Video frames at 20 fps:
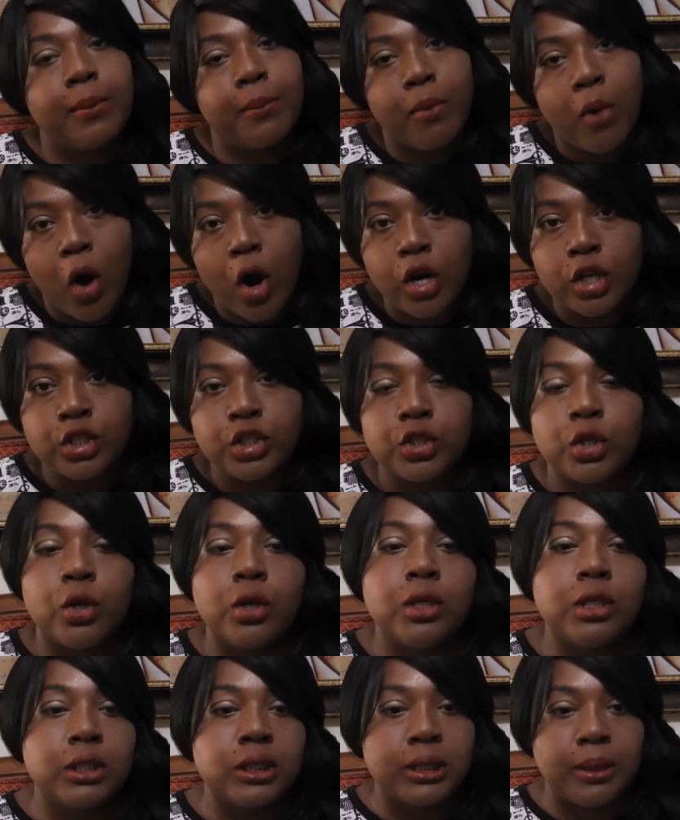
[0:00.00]
and
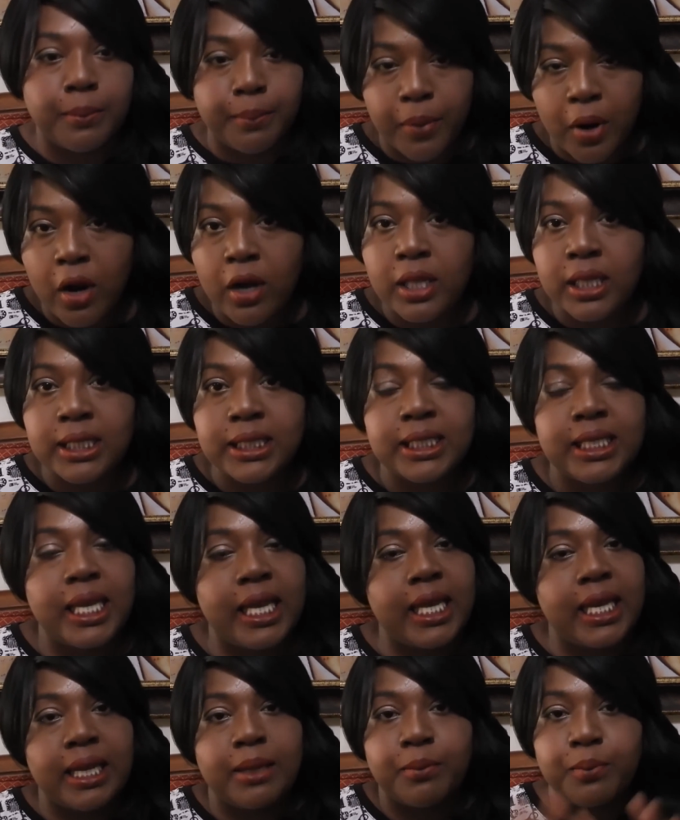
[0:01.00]
Marshalls and
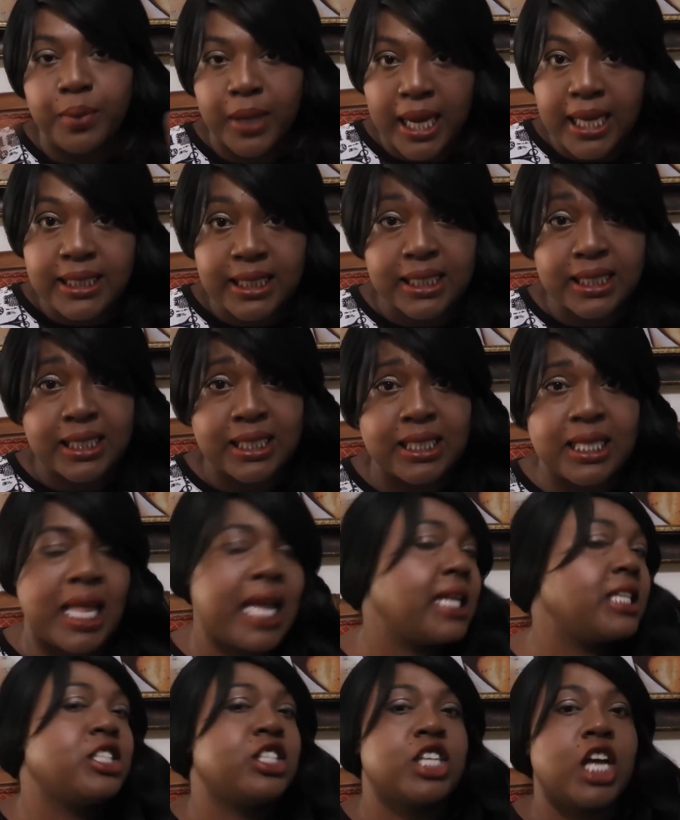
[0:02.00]
Burlington and places
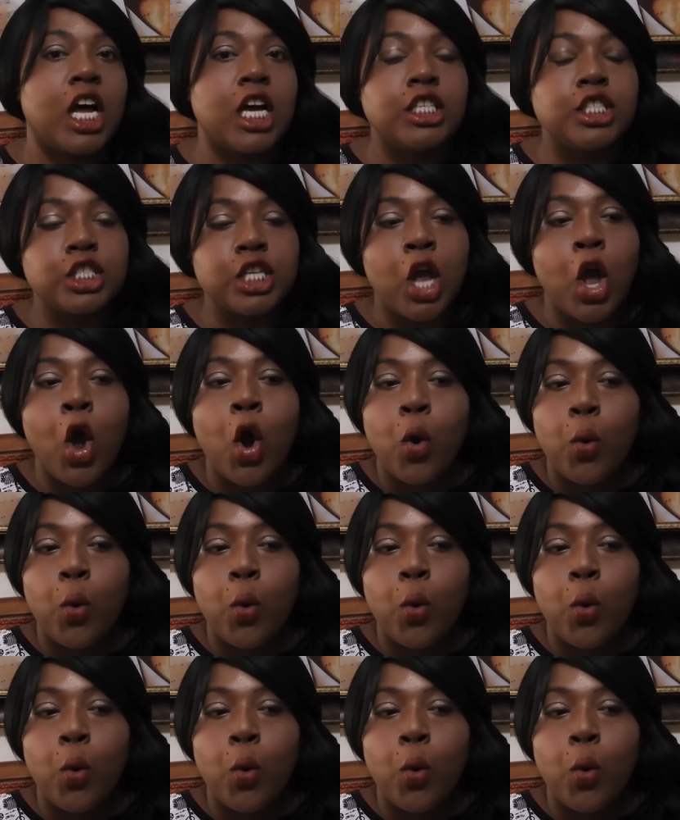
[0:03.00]
like such